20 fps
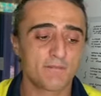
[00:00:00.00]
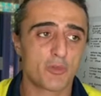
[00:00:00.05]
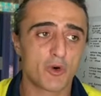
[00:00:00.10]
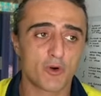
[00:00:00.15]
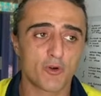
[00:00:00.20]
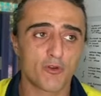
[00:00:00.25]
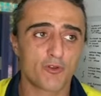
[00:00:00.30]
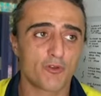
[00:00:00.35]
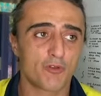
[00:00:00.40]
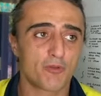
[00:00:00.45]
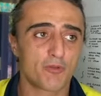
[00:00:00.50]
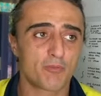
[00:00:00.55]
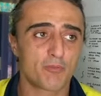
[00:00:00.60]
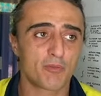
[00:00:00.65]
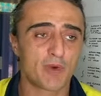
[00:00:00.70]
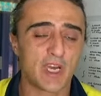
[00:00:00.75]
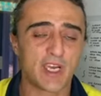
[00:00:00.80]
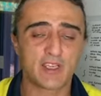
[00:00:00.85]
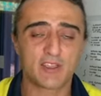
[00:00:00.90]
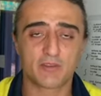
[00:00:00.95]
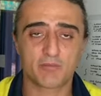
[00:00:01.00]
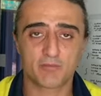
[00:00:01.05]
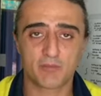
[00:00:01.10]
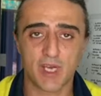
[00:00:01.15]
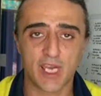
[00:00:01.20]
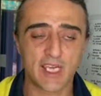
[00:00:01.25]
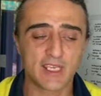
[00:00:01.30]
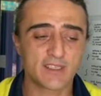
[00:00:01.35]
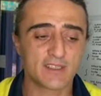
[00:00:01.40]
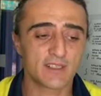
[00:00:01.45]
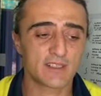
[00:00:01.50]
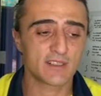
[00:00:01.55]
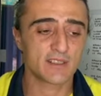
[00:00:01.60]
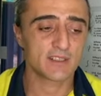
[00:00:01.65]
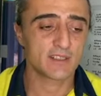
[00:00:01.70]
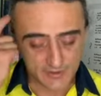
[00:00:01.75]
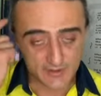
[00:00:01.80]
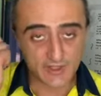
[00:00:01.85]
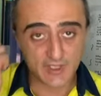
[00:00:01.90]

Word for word: both made of metal.